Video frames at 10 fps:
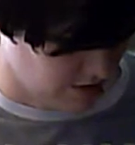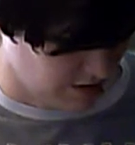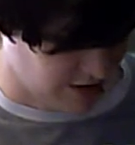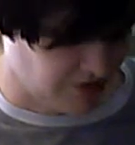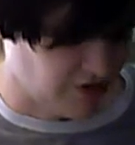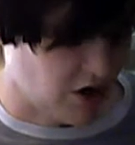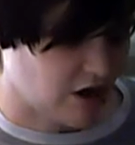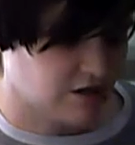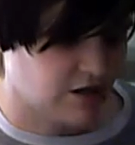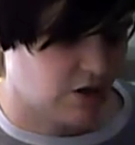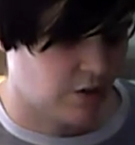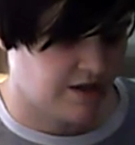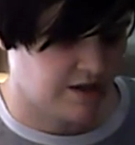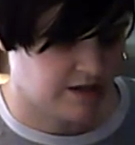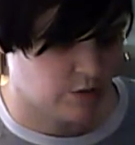Another Harley
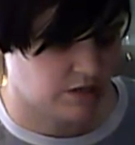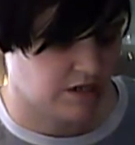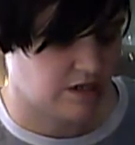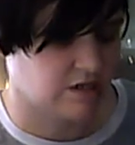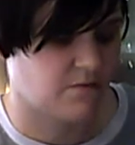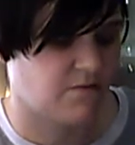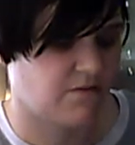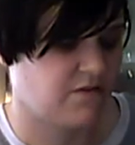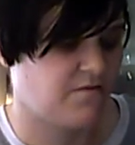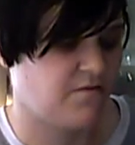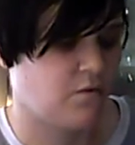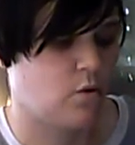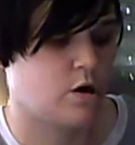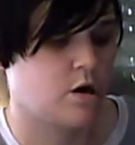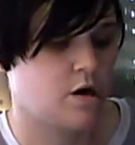Quinn. This one is
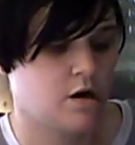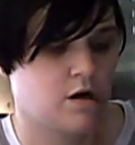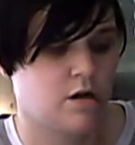54.